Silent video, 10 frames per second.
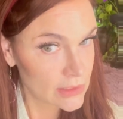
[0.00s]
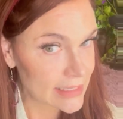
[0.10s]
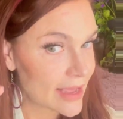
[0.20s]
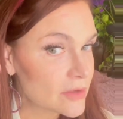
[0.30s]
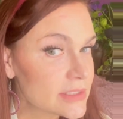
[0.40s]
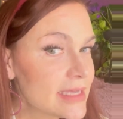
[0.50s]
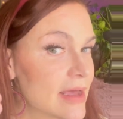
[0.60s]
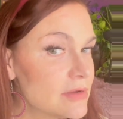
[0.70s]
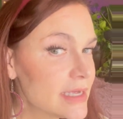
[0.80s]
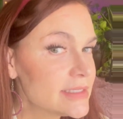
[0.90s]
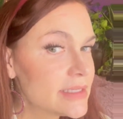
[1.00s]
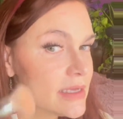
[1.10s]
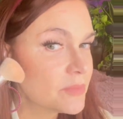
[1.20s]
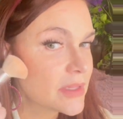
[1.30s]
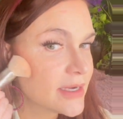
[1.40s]
Now see how nicely
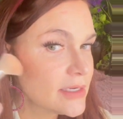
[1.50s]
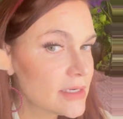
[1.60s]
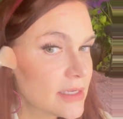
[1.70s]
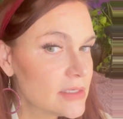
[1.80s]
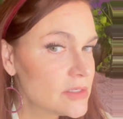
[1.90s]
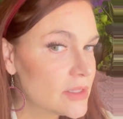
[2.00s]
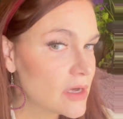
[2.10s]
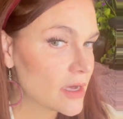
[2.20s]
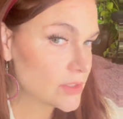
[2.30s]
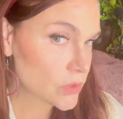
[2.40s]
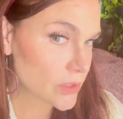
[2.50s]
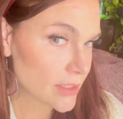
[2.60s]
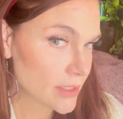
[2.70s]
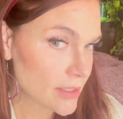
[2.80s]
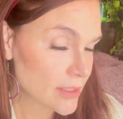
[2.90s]
it blended into the
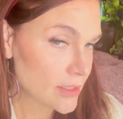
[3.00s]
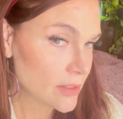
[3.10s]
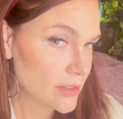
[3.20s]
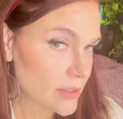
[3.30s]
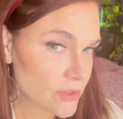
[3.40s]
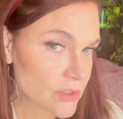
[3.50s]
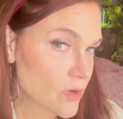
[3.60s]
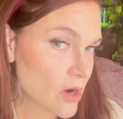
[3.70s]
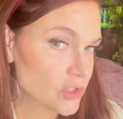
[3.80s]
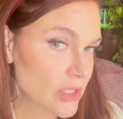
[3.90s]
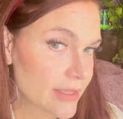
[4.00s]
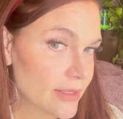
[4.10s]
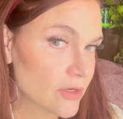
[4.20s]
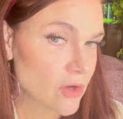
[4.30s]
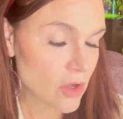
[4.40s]
contour? There's no harsh line
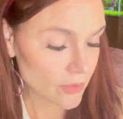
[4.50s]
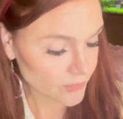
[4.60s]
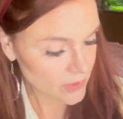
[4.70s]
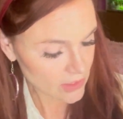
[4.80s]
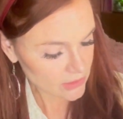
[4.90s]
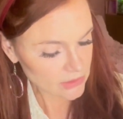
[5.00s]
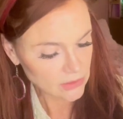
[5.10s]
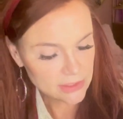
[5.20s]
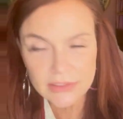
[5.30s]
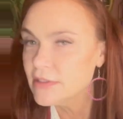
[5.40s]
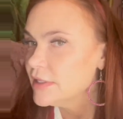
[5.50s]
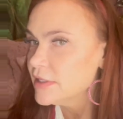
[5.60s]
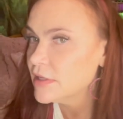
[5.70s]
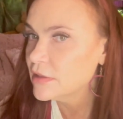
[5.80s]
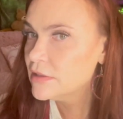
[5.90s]
there at all. So let's
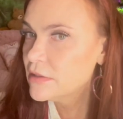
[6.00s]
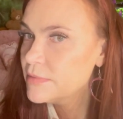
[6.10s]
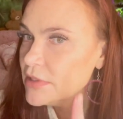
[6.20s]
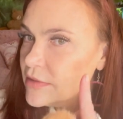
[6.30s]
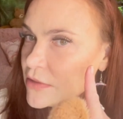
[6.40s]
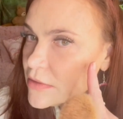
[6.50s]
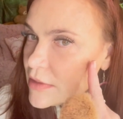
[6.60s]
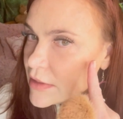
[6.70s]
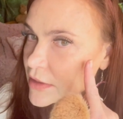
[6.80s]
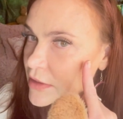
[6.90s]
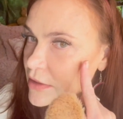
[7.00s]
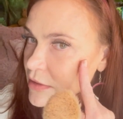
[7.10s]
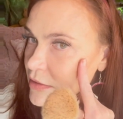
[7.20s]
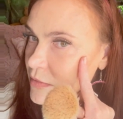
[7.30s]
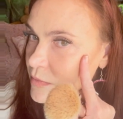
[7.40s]
get a little bit of nude here.
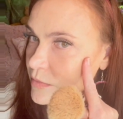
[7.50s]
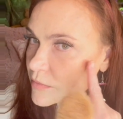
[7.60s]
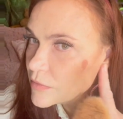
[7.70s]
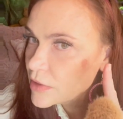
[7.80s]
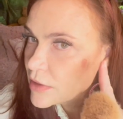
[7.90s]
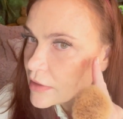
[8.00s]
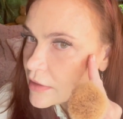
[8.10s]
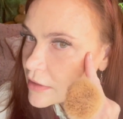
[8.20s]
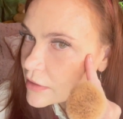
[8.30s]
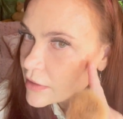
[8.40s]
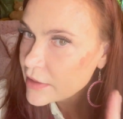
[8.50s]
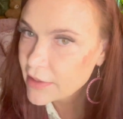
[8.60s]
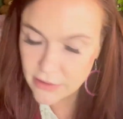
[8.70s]
I like